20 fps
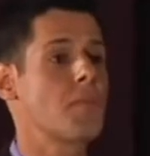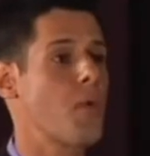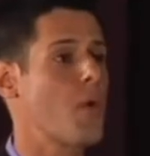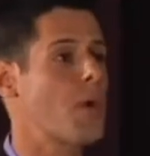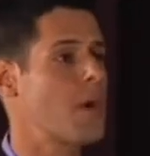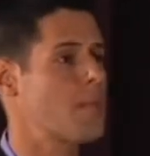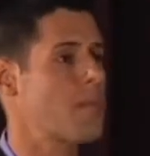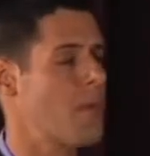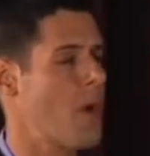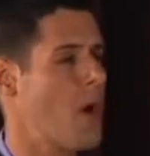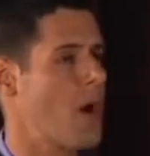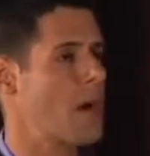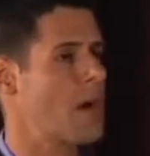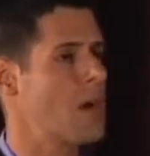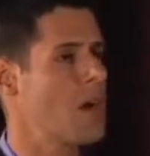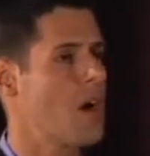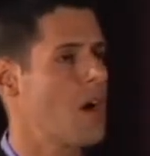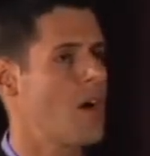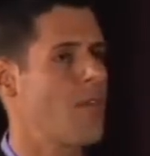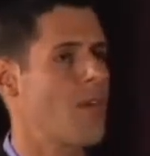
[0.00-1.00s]
important
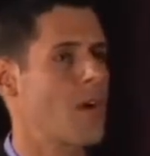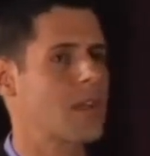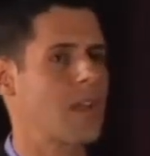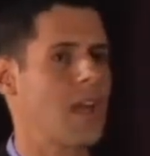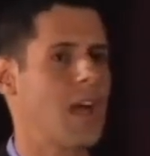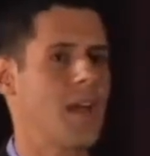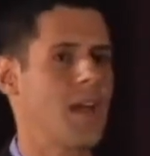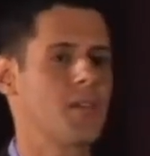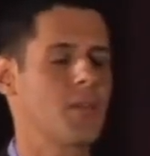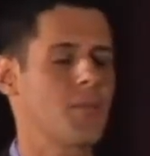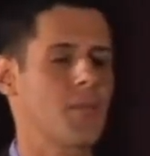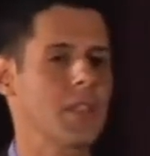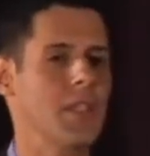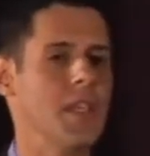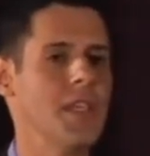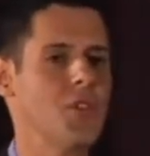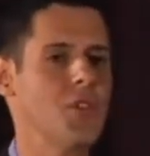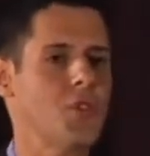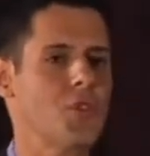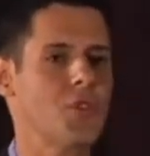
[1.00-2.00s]
part of our lives and
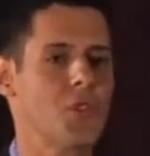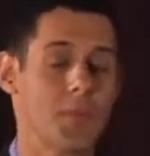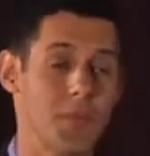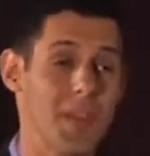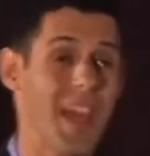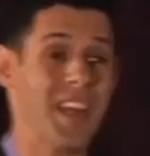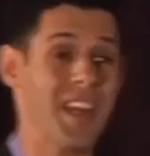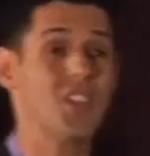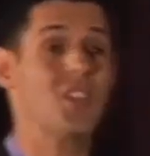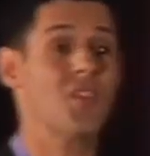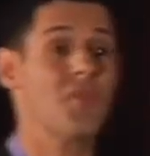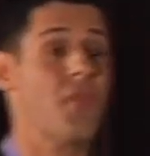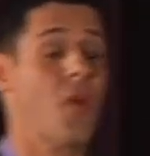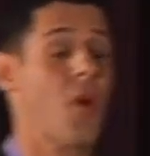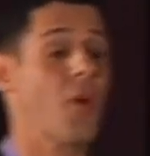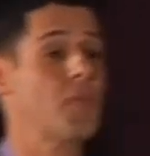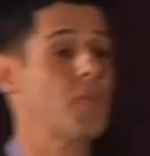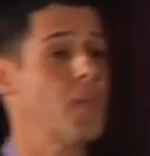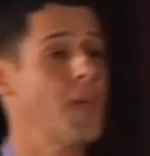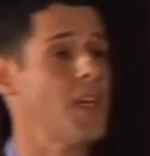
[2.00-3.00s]
relationships. And it's a
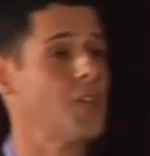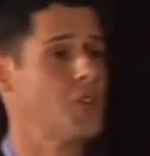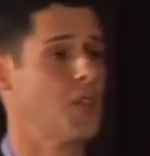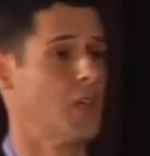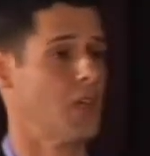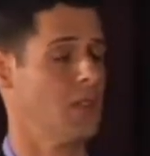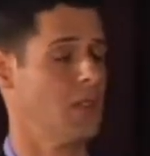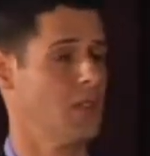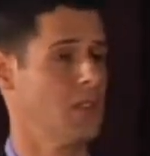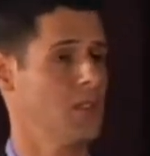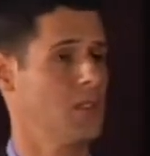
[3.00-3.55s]
false picture.